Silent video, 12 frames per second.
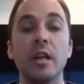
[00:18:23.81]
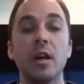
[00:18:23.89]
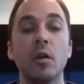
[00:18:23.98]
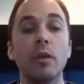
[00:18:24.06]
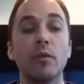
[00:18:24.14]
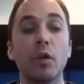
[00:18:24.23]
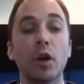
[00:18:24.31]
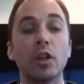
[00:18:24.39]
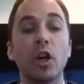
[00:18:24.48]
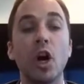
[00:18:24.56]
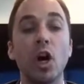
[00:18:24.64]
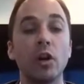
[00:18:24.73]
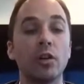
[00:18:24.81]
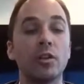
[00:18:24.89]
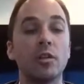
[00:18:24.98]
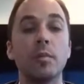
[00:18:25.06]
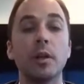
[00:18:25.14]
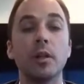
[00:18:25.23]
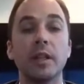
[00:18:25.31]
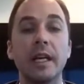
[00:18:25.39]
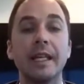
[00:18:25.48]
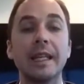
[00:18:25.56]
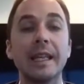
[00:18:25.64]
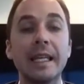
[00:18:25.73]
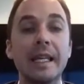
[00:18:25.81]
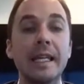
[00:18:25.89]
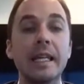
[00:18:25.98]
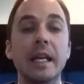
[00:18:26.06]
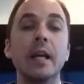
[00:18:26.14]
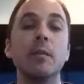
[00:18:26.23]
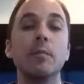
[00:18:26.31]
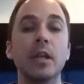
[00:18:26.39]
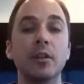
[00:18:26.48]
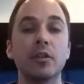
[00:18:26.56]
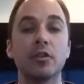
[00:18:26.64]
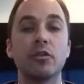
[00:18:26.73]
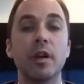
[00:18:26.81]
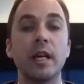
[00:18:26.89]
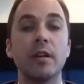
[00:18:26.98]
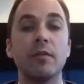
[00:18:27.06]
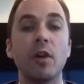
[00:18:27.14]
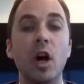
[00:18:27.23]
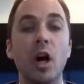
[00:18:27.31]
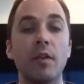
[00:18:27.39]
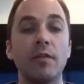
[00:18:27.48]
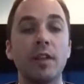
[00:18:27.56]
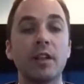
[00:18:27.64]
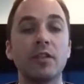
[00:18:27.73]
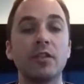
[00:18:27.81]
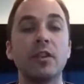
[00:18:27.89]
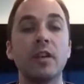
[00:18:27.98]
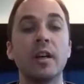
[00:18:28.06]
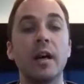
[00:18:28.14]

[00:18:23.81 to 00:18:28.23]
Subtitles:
we've worked hard to build a lean administrative office,